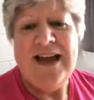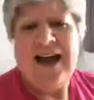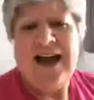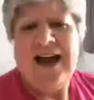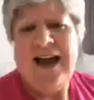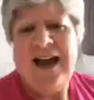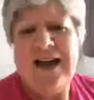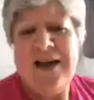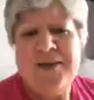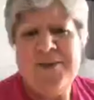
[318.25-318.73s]

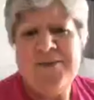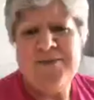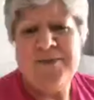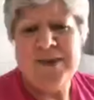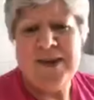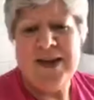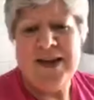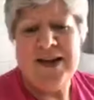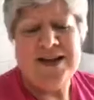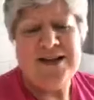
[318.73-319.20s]

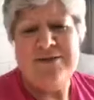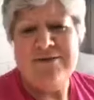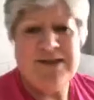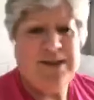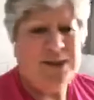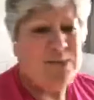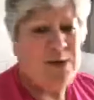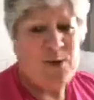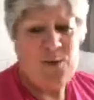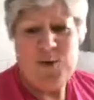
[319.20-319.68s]
And I didn't
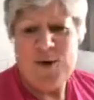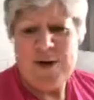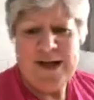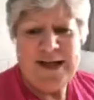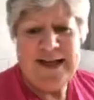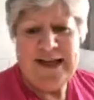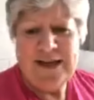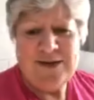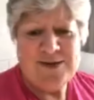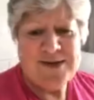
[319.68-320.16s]
really want to walk
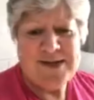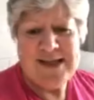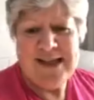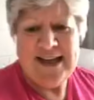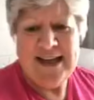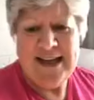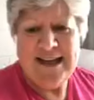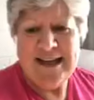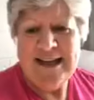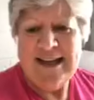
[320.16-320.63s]
any hills
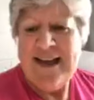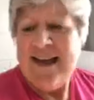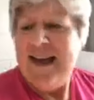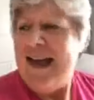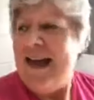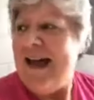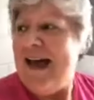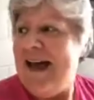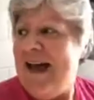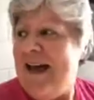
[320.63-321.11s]
today.
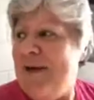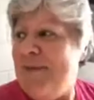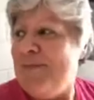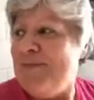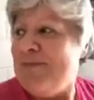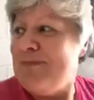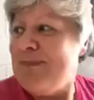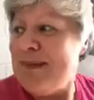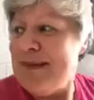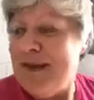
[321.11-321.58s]

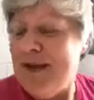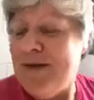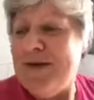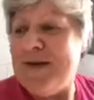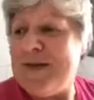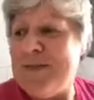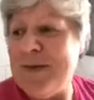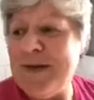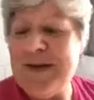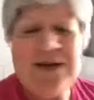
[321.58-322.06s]
But no,
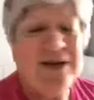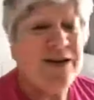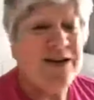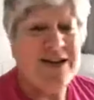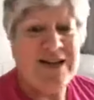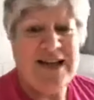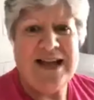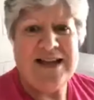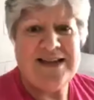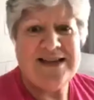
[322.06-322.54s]
it's been
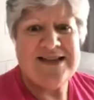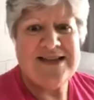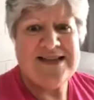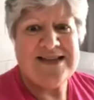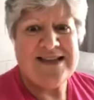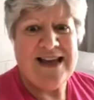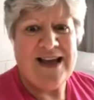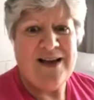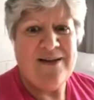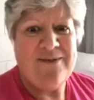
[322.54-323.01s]
good.
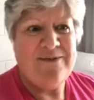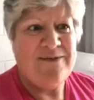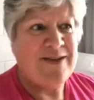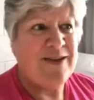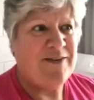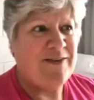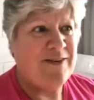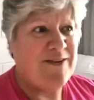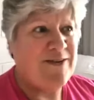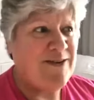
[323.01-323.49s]
It's
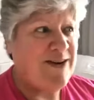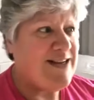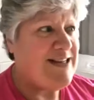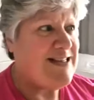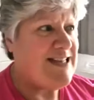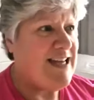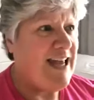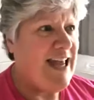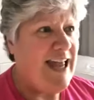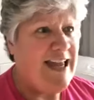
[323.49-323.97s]
a
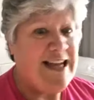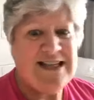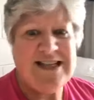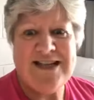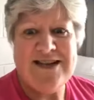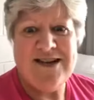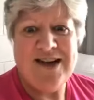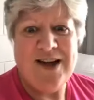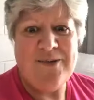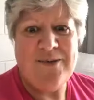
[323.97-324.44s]
great day. And
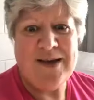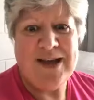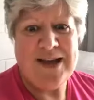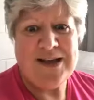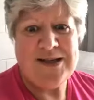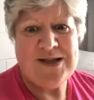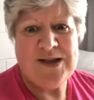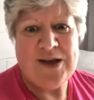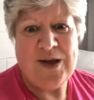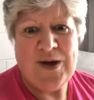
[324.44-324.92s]
tonight we
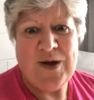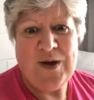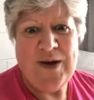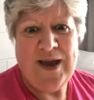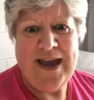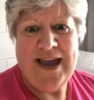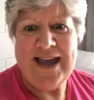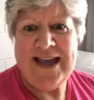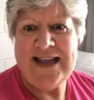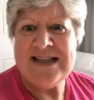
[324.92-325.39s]
get to go
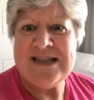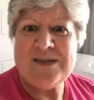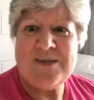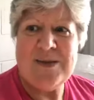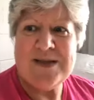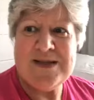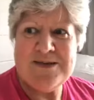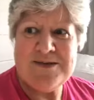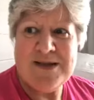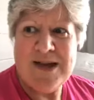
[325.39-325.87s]
and
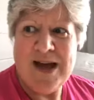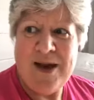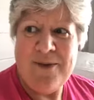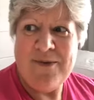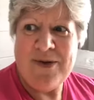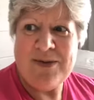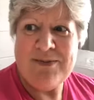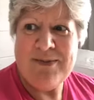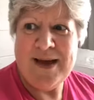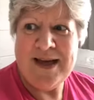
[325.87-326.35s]
spend some time
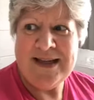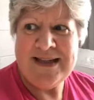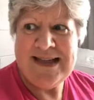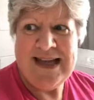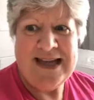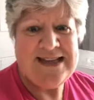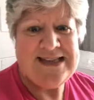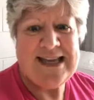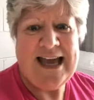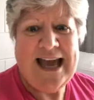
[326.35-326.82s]
with my
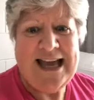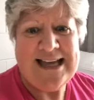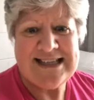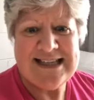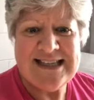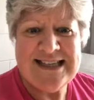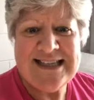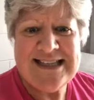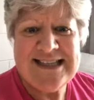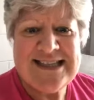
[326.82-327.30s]
dad's
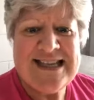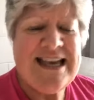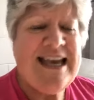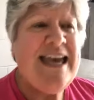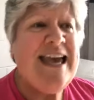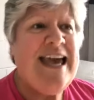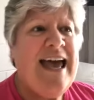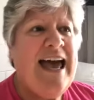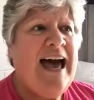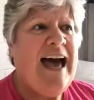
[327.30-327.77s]
cousins
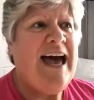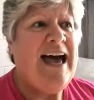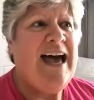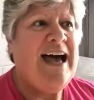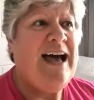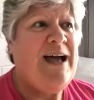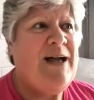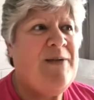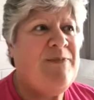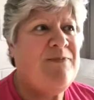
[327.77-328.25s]

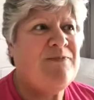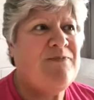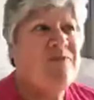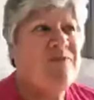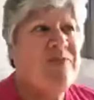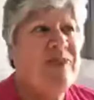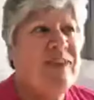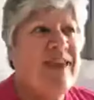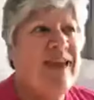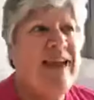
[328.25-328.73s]
and
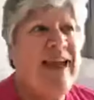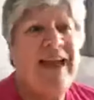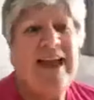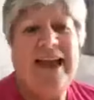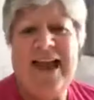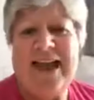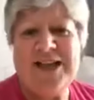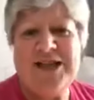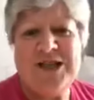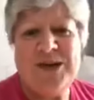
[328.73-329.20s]

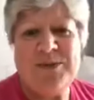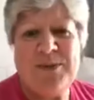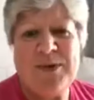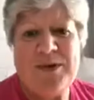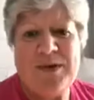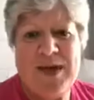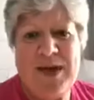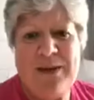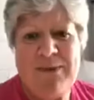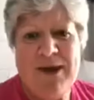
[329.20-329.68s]
catch up
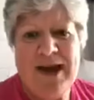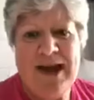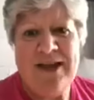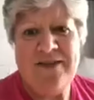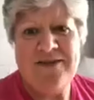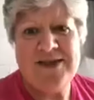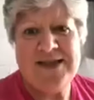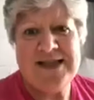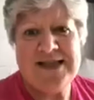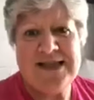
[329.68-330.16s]
with them. I
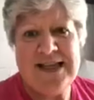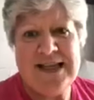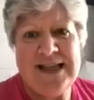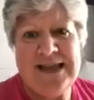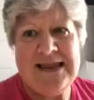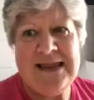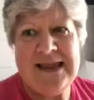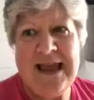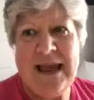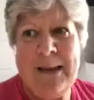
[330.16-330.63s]
haven't
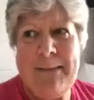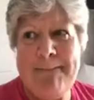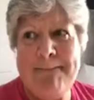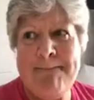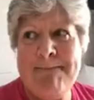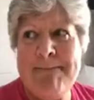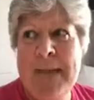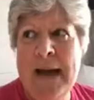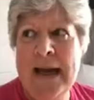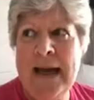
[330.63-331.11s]
seen
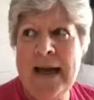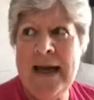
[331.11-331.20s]
them